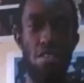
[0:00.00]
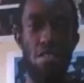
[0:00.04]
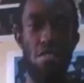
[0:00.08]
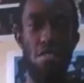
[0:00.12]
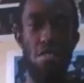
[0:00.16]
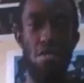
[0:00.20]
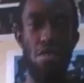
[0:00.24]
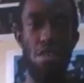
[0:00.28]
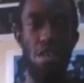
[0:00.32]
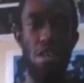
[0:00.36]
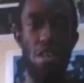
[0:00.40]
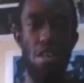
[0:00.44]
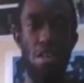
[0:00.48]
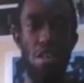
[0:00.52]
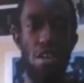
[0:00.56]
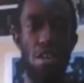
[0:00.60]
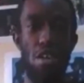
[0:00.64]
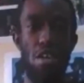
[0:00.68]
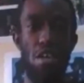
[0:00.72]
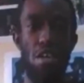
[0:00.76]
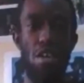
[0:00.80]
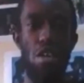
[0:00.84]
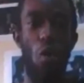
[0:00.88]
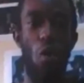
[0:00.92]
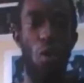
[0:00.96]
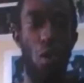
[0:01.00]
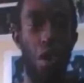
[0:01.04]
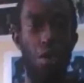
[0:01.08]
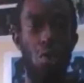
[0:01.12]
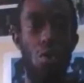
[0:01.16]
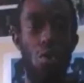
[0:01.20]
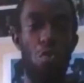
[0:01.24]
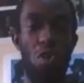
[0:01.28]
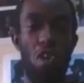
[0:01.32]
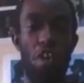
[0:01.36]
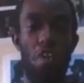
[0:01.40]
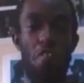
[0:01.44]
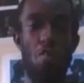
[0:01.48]
You get, what you
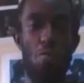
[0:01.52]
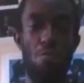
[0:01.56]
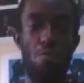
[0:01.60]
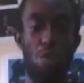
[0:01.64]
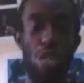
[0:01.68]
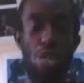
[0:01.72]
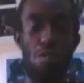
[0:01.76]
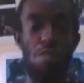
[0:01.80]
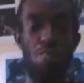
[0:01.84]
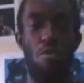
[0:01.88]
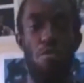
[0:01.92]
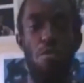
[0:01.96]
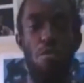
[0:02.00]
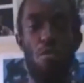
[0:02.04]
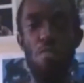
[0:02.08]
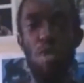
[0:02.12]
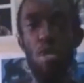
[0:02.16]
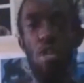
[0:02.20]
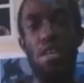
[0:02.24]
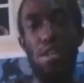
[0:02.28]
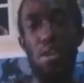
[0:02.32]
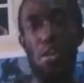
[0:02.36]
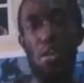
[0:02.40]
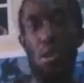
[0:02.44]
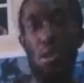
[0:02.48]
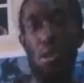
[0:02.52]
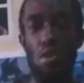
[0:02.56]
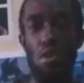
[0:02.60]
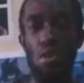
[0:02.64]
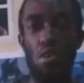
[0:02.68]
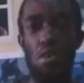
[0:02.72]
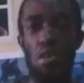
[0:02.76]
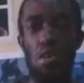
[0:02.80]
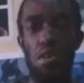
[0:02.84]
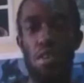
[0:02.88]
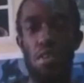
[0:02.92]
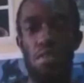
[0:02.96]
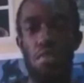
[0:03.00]
would have spent more money on,
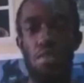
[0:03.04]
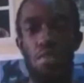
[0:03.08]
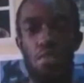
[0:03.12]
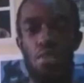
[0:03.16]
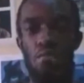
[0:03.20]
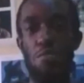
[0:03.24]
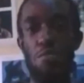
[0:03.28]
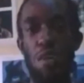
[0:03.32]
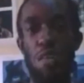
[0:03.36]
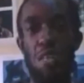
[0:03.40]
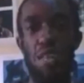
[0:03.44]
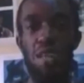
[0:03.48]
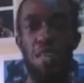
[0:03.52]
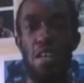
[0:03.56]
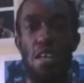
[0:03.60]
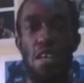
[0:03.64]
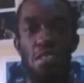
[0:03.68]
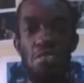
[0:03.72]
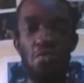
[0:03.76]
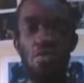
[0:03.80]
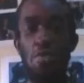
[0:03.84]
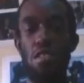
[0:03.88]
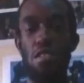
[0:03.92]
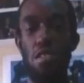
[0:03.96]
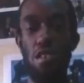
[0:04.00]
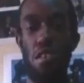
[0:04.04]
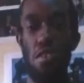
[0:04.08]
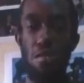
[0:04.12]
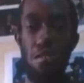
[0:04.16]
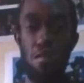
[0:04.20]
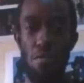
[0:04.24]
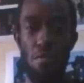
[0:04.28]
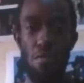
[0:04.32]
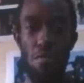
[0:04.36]
you spend less with them.